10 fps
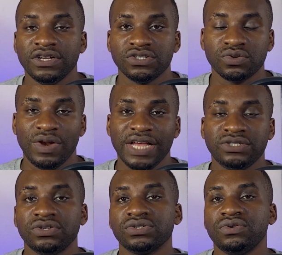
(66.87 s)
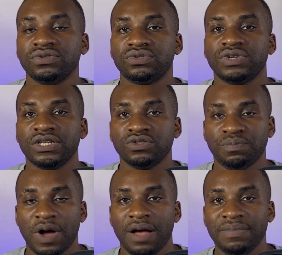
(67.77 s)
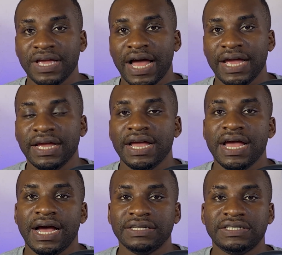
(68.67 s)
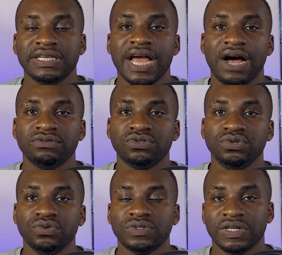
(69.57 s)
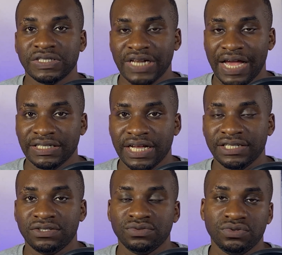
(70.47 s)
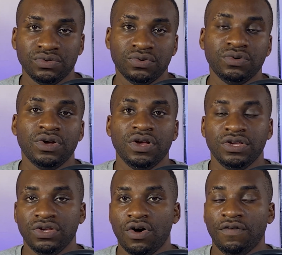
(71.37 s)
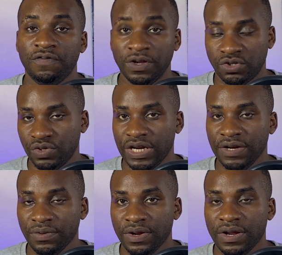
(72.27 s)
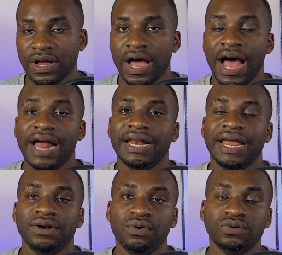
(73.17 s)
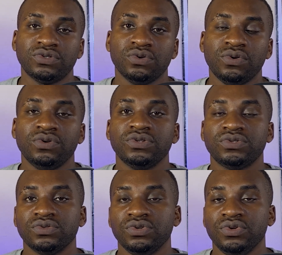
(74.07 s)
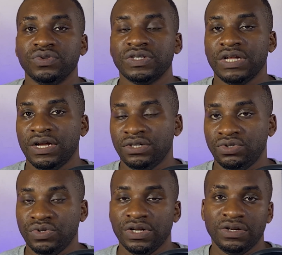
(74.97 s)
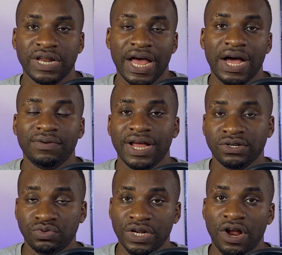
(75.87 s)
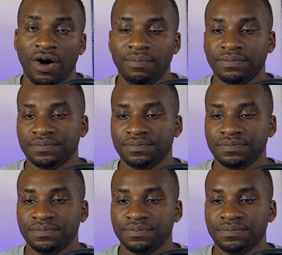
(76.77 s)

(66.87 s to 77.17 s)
So let's just go straight to Power BI and see how to use the slicers to do your filtering, and then also to use the drill down and drill up.